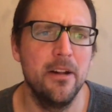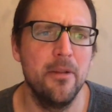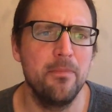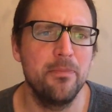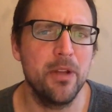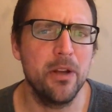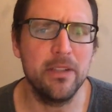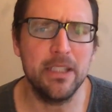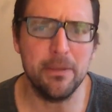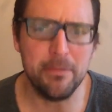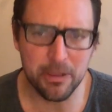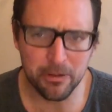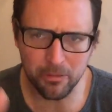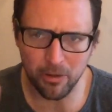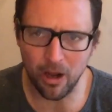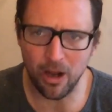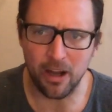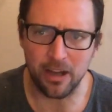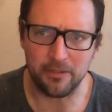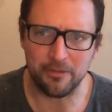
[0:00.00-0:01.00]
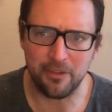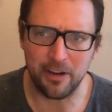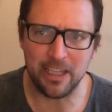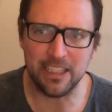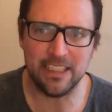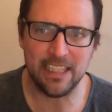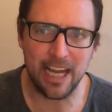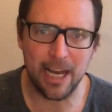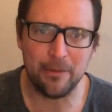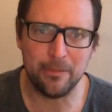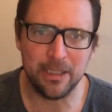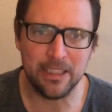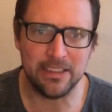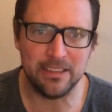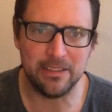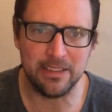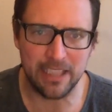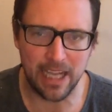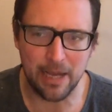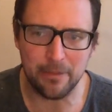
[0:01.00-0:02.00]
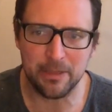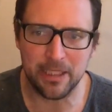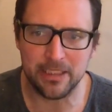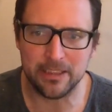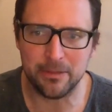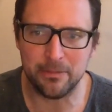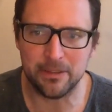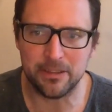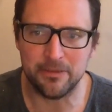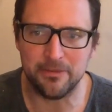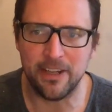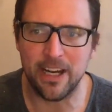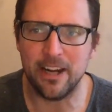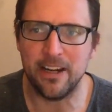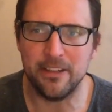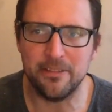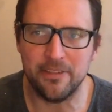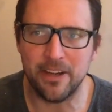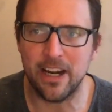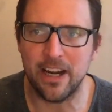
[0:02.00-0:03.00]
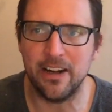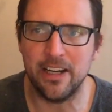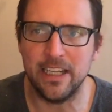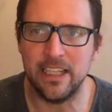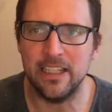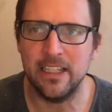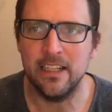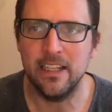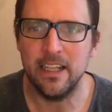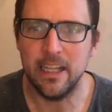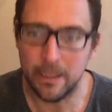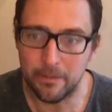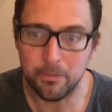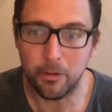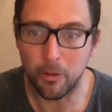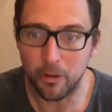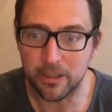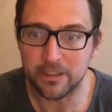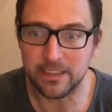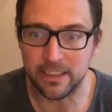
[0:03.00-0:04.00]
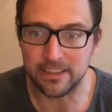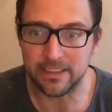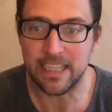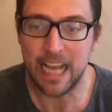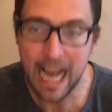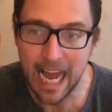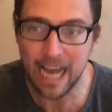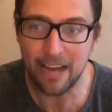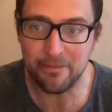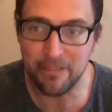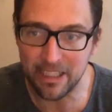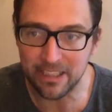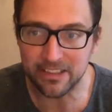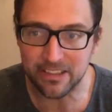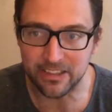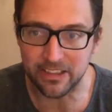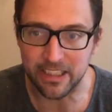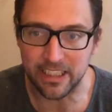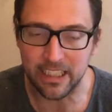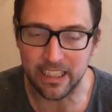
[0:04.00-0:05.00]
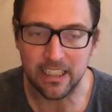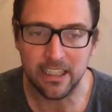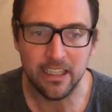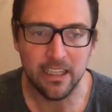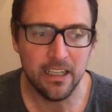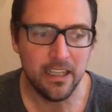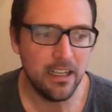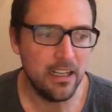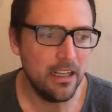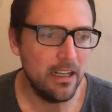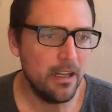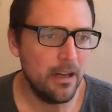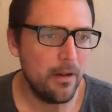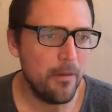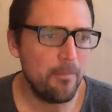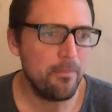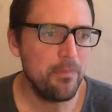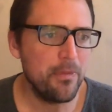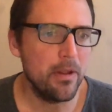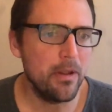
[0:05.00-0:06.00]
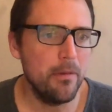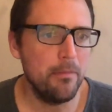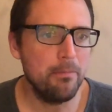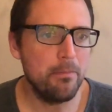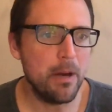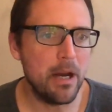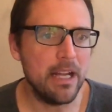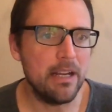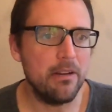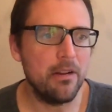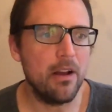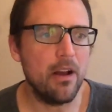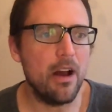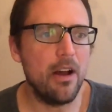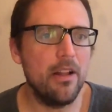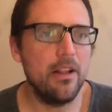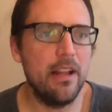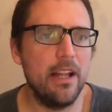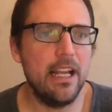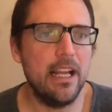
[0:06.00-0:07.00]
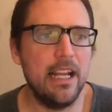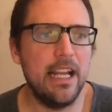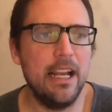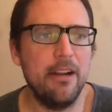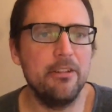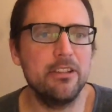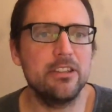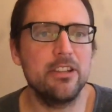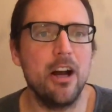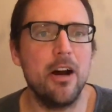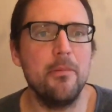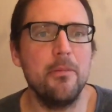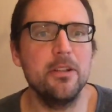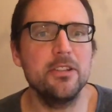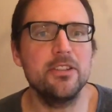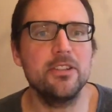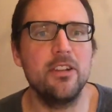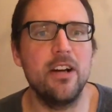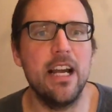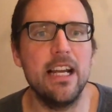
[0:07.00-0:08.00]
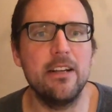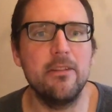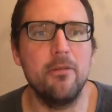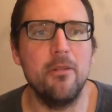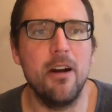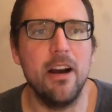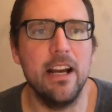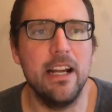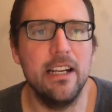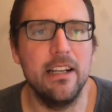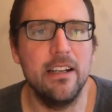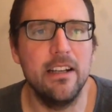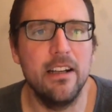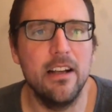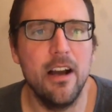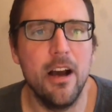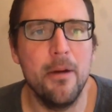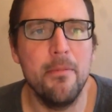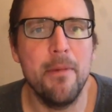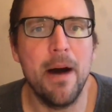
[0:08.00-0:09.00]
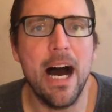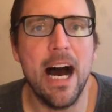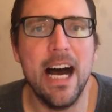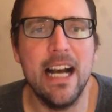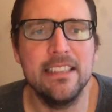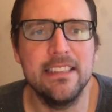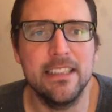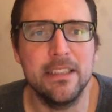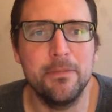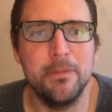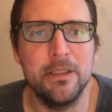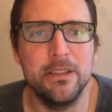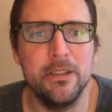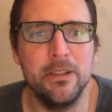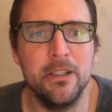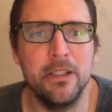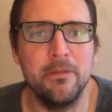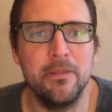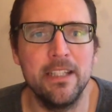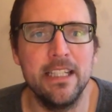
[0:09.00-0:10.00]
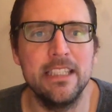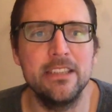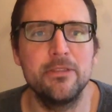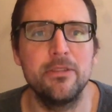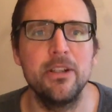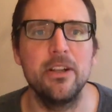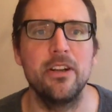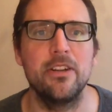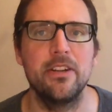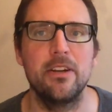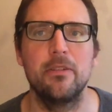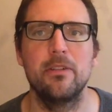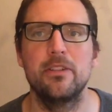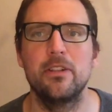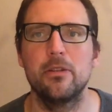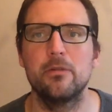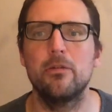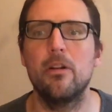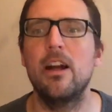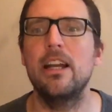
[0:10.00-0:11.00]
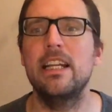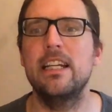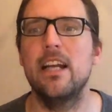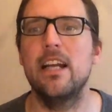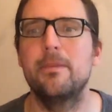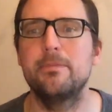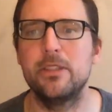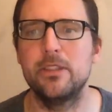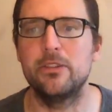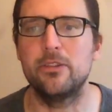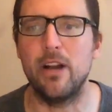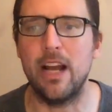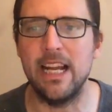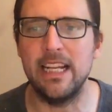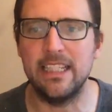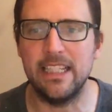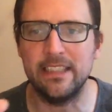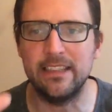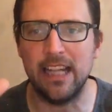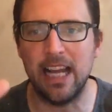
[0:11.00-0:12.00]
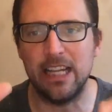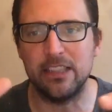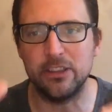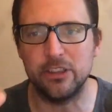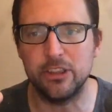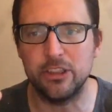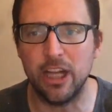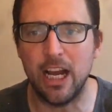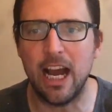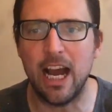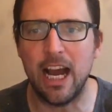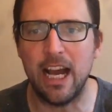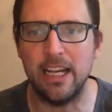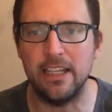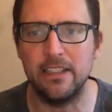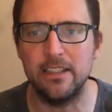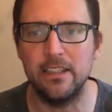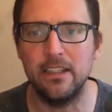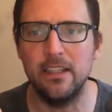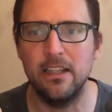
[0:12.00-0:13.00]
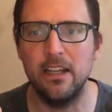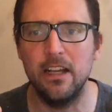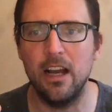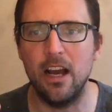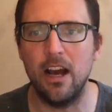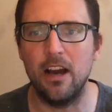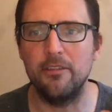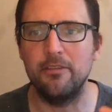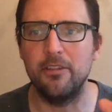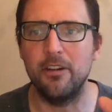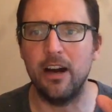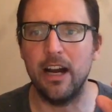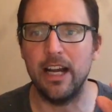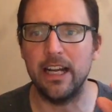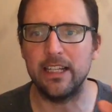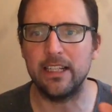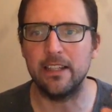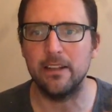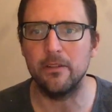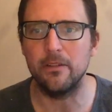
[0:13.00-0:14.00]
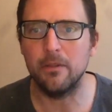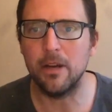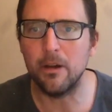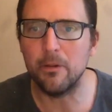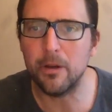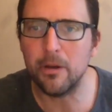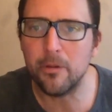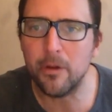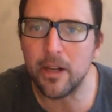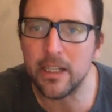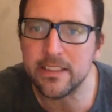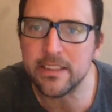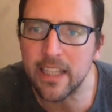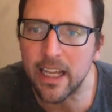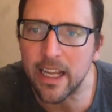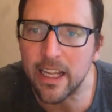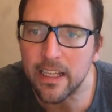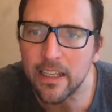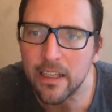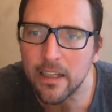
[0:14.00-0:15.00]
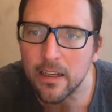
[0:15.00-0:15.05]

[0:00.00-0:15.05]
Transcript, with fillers: Don't get me wrong, fighting communism is very, very important, obviously. But it was almost like what Hamas has been doing with Israel. They're, they're running up to try and get that shot of, like, well, what would Roy say?